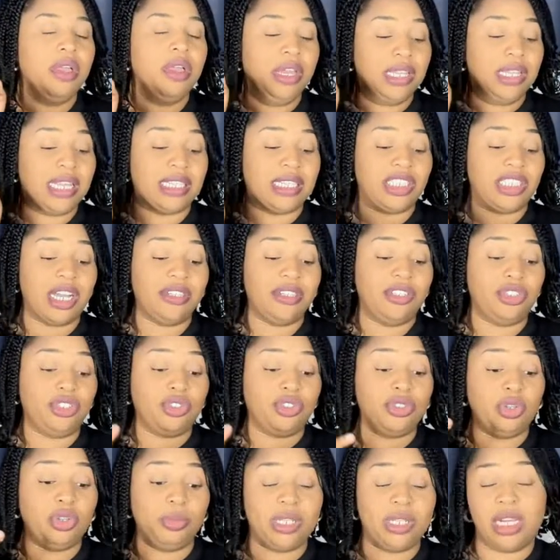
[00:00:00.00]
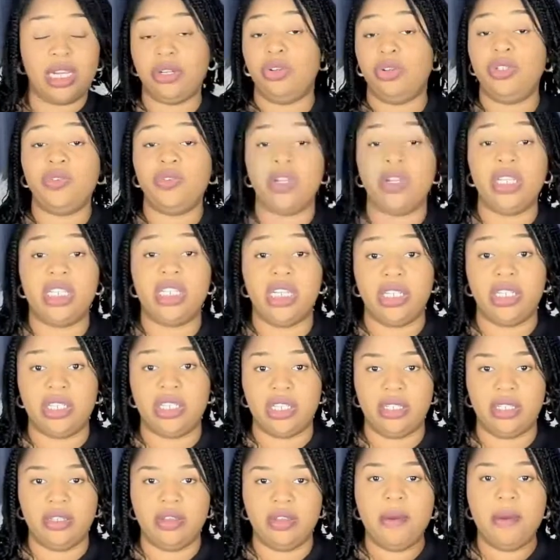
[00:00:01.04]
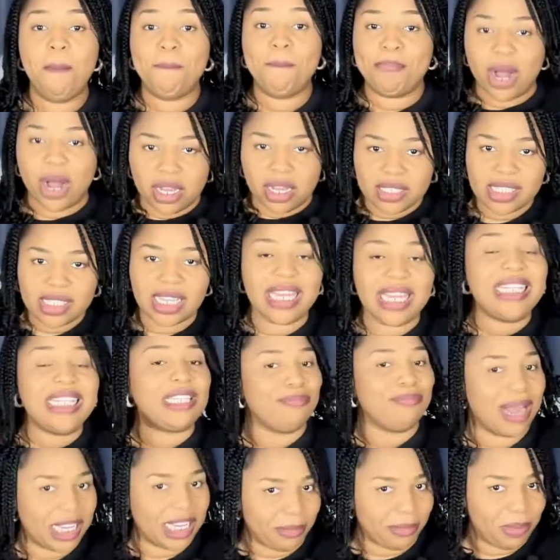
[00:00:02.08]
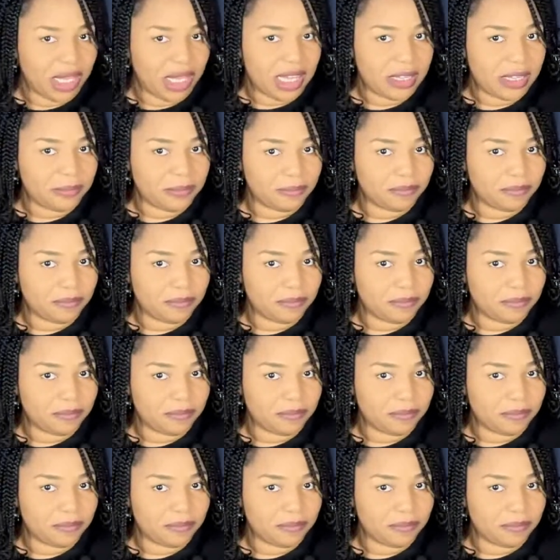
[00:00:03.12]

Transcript: The child is going to be diagnosed for ADHD. But it might be.